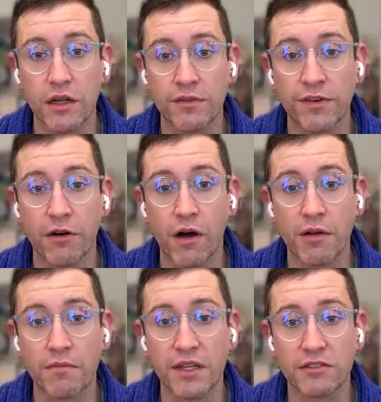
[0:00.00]
info
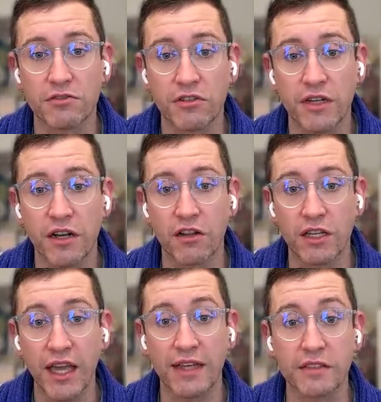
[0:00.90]
on me.
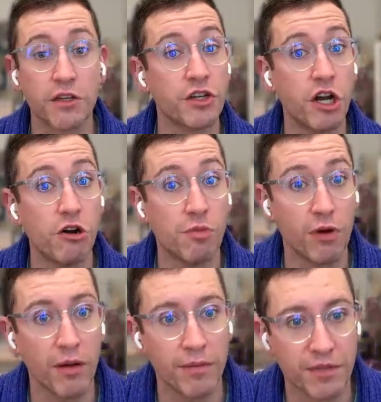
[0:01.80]
Yes, no
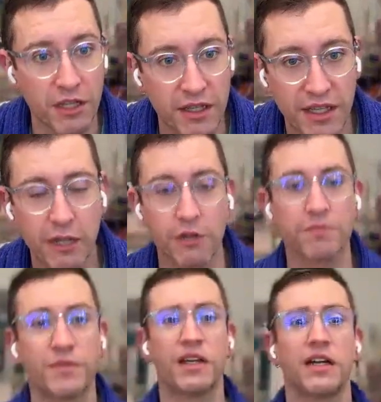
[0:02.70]
problem. Here,
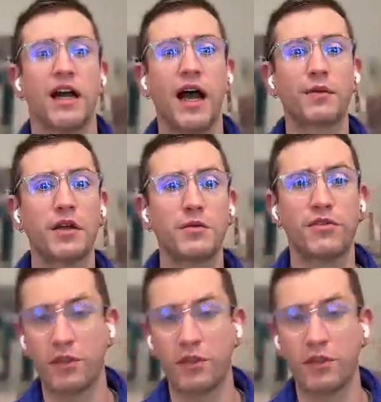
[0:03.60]
I'm going to move